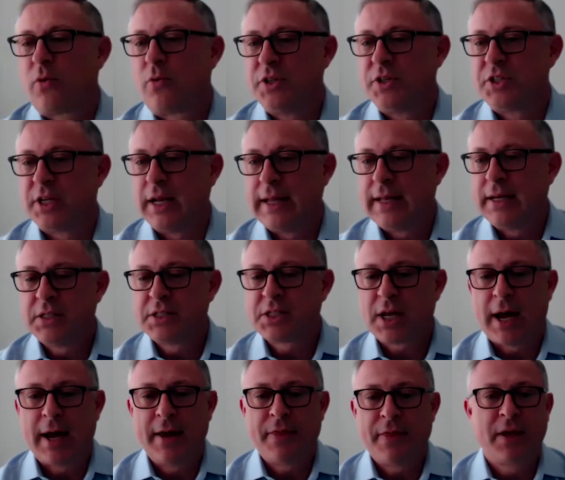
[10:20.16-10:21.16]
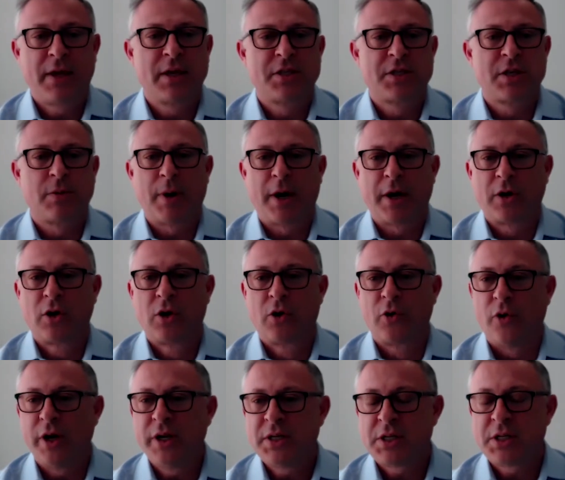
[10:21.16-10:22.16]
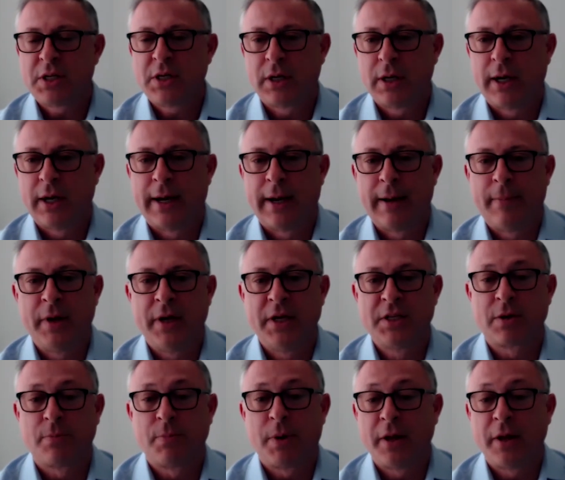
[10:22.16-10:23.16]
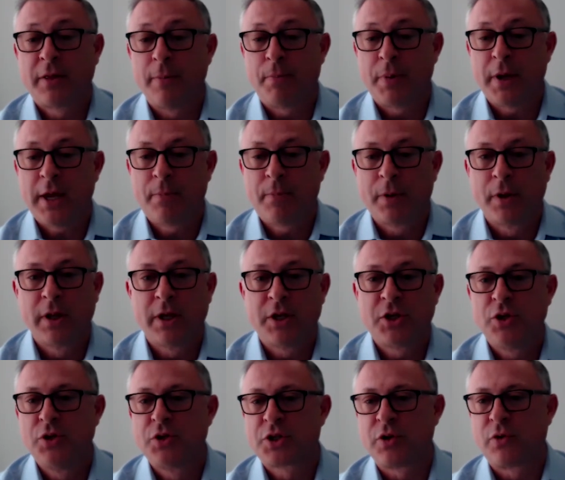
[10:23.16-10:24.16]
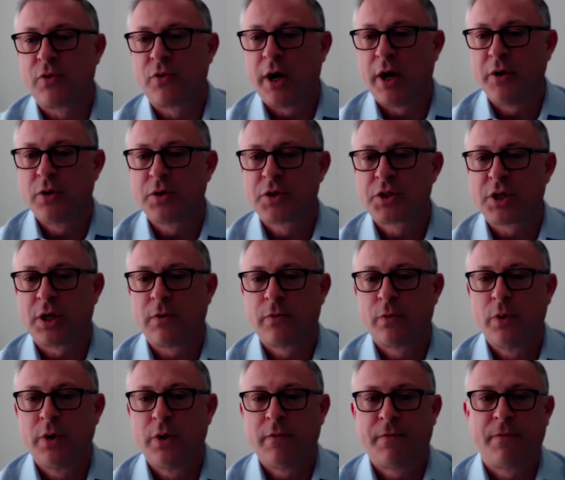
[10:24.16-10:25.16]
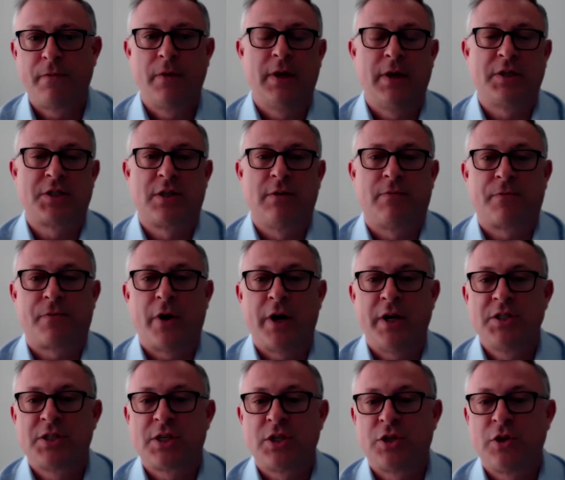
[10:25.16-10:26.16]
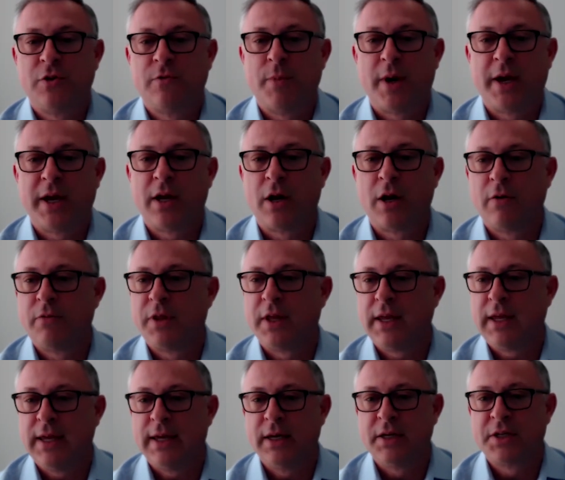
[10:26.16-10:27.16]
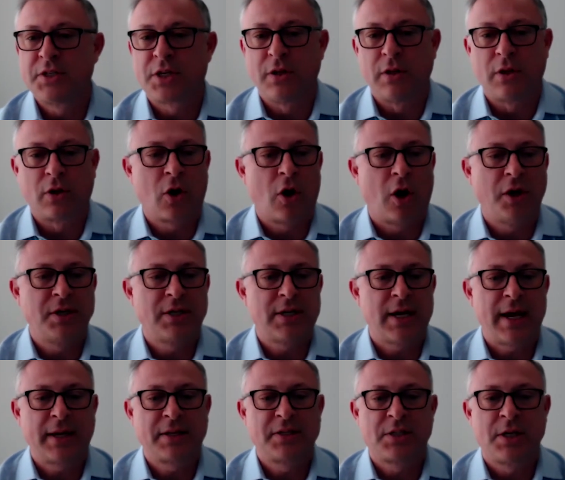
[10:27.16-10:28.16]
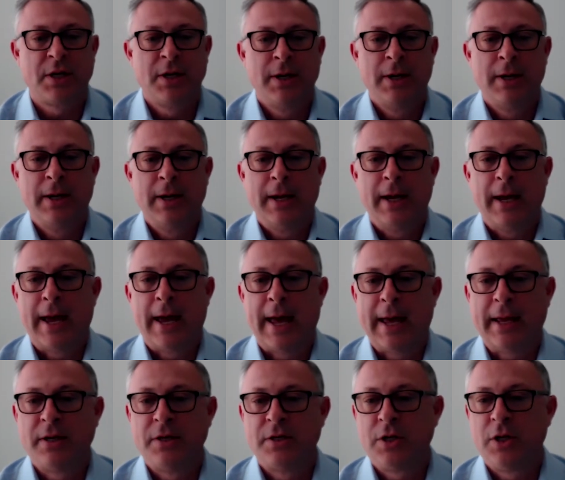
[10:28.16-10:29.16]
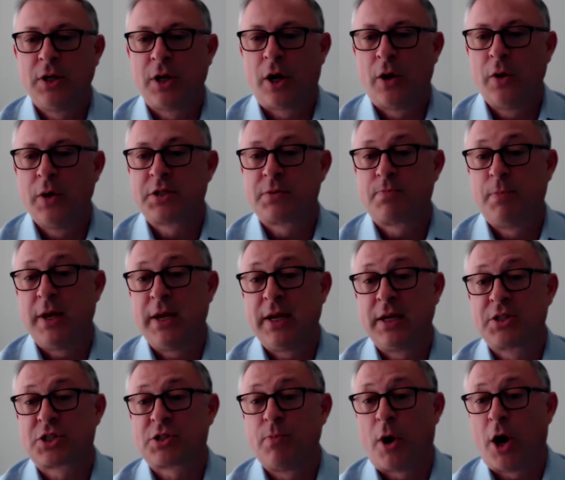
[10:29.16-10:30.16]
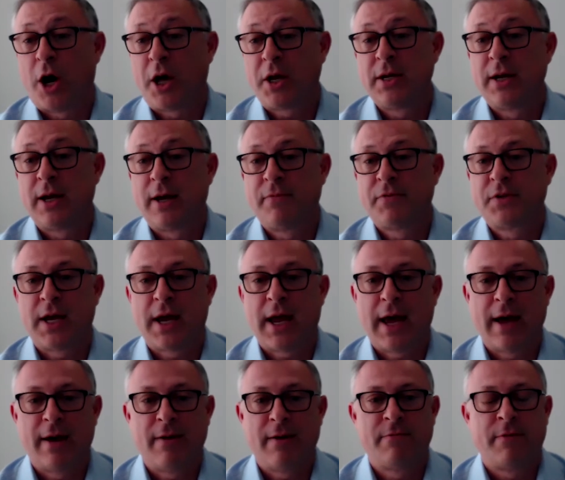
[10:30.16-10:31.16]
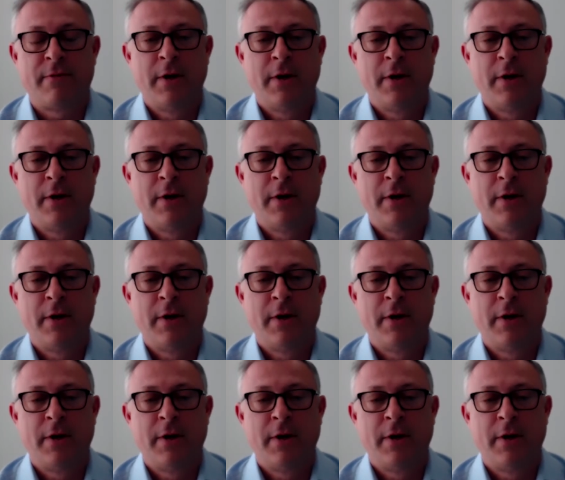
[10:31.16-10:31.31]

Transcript: resilience. I think it's about grit. Um, it's about the people that you surround yourself with. It's the friends that you've made over the years and the mm-hmm. contacts and you know it's being smart enough to have